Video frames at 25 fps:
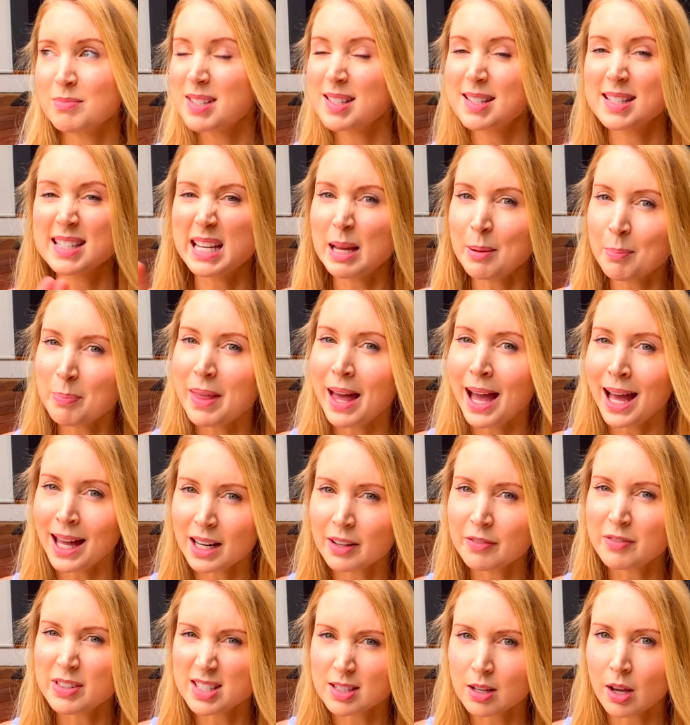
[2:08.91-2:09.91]
Skip
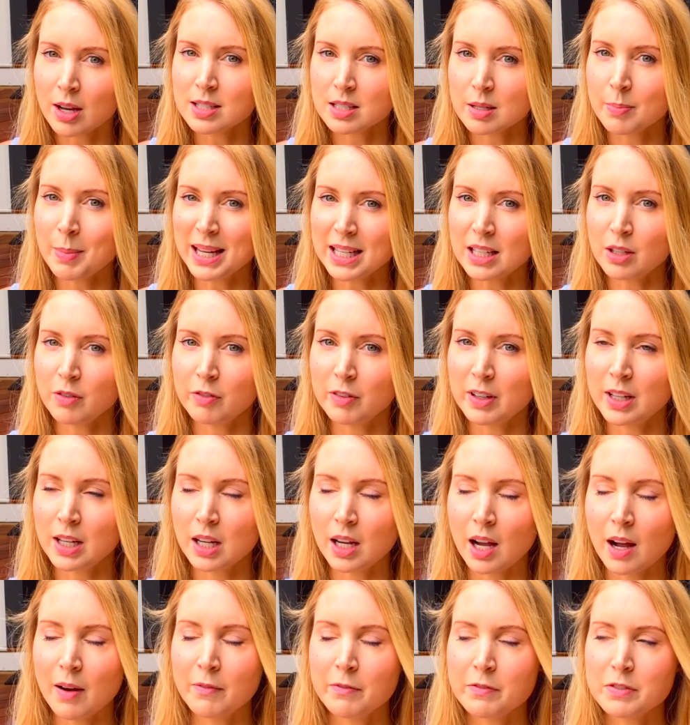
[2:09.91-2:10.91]
that if it's going to make you feel
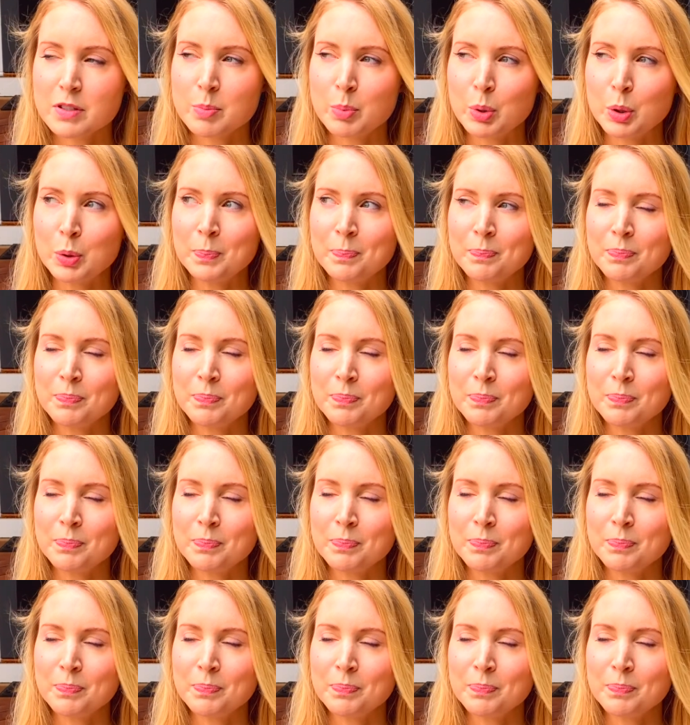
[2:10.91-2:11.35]
uncomfortable.